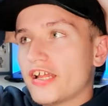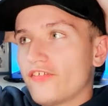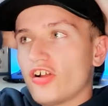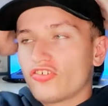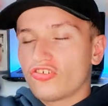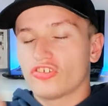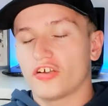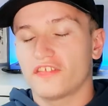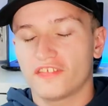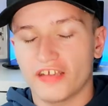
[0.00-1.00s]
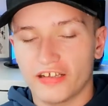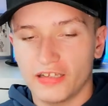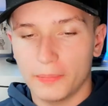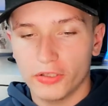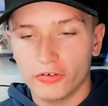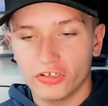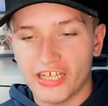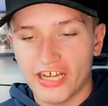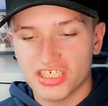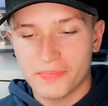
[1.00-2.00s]
I've also just noticed that the blue
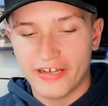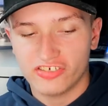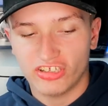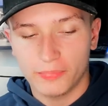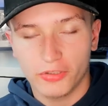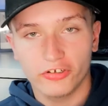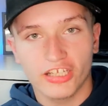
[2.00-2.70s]
hoodie actually matches like the blue